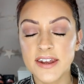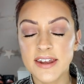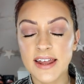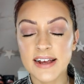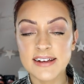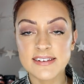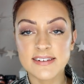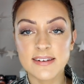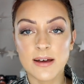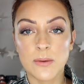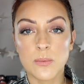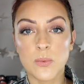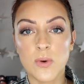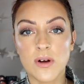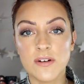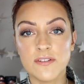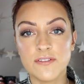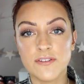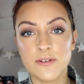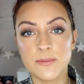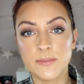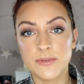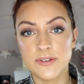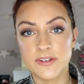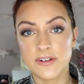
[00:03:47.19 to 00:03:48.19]
Next up, one
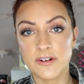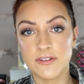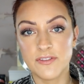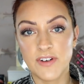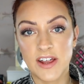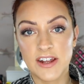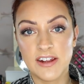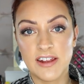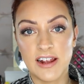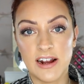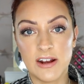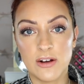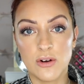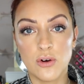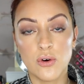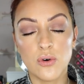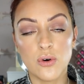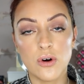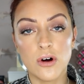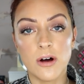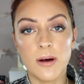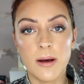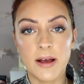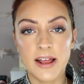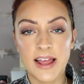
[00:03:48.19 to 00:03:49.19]
from Sylvaine
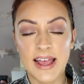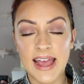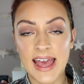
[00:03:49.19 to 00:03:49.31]
Delacourte.